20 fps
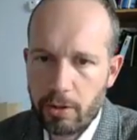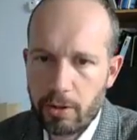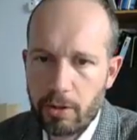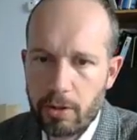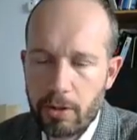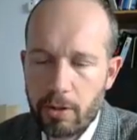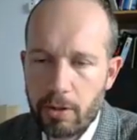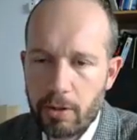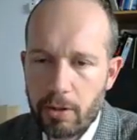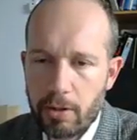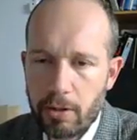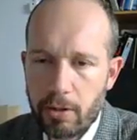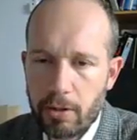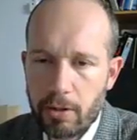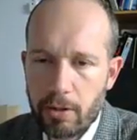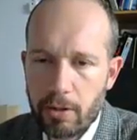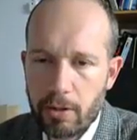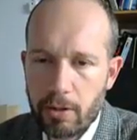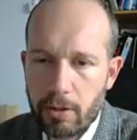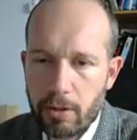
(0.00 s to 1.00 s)

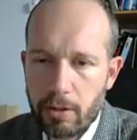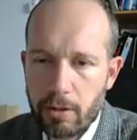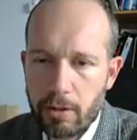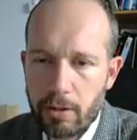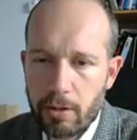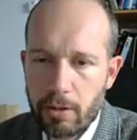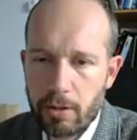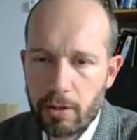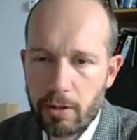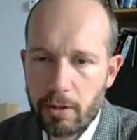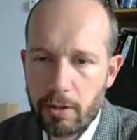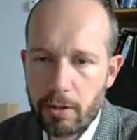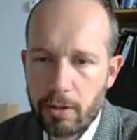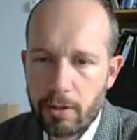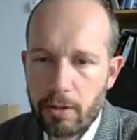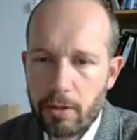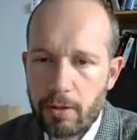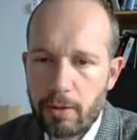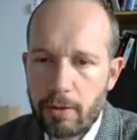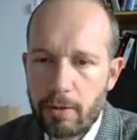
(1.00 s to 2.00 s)

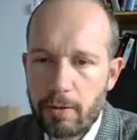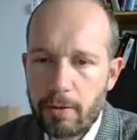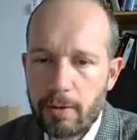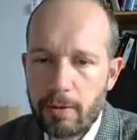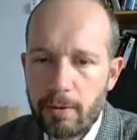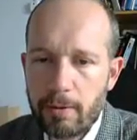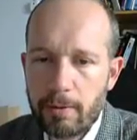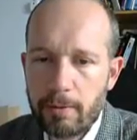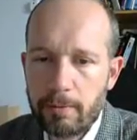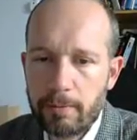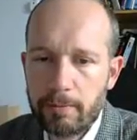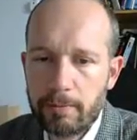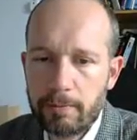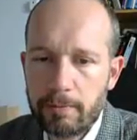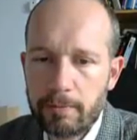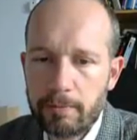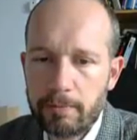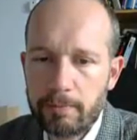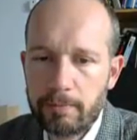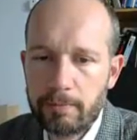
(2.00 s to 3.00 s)

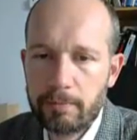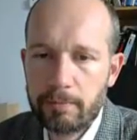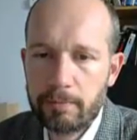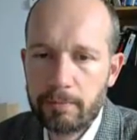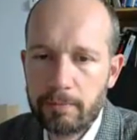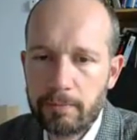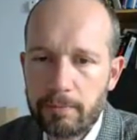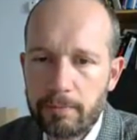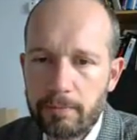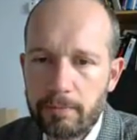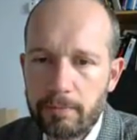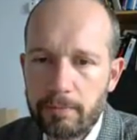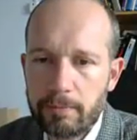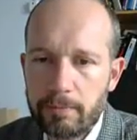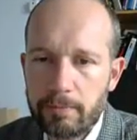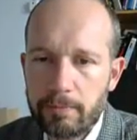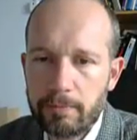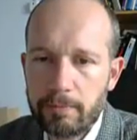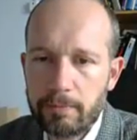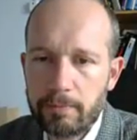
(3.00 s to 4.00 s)

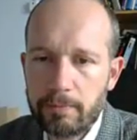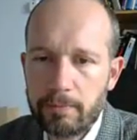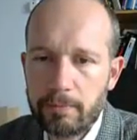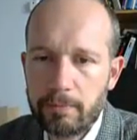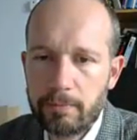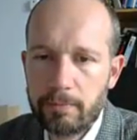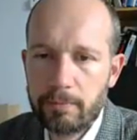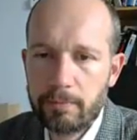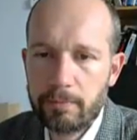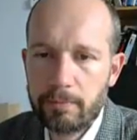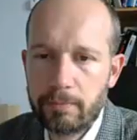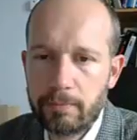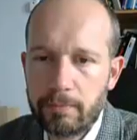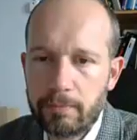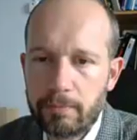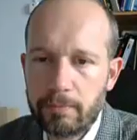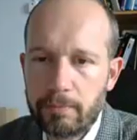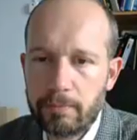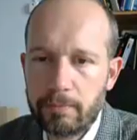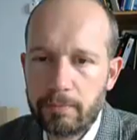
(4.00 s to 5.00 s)

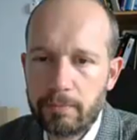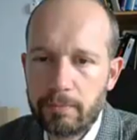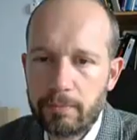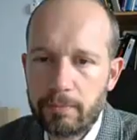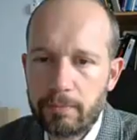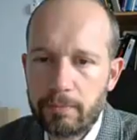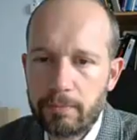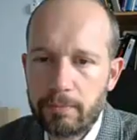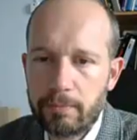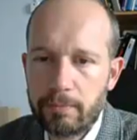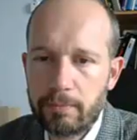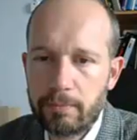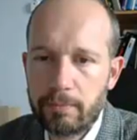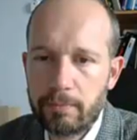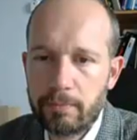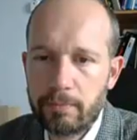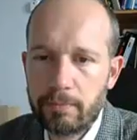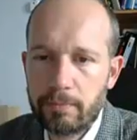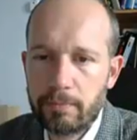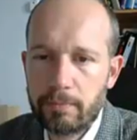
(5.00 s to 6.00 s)

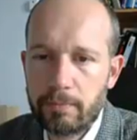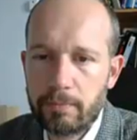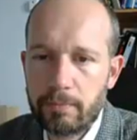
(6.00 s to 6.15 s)
Nothing is said.